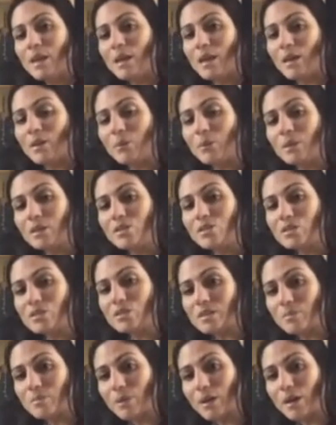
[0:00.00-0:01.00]
It really just
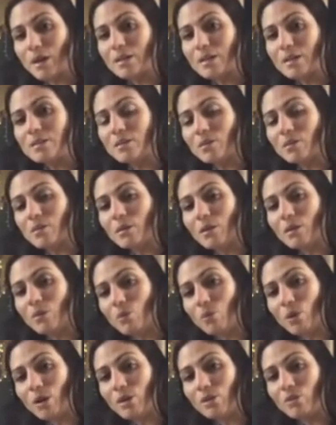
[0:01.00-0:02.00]
depends on
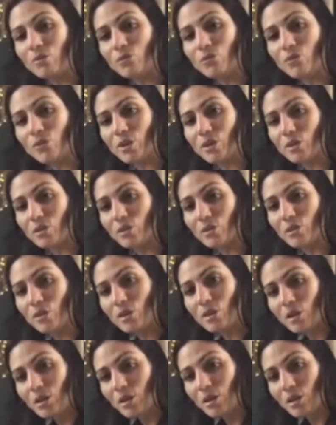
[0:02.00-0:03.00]
what you feel
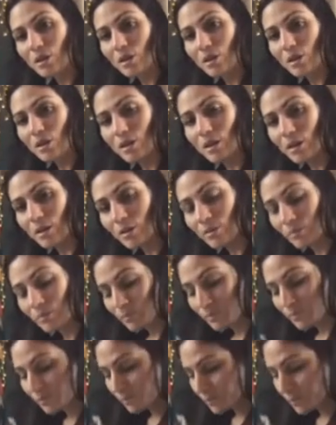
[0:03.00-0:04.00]

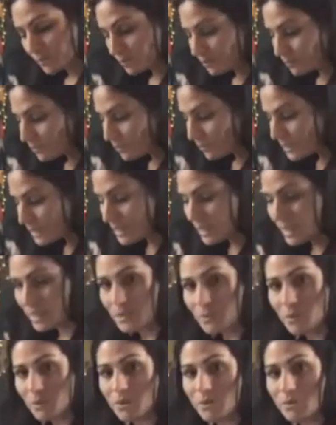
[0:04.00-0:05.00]

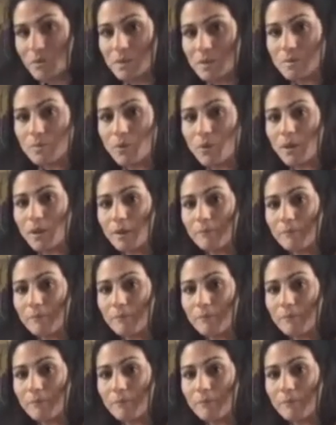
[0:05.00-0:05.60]
resonates with you this morning.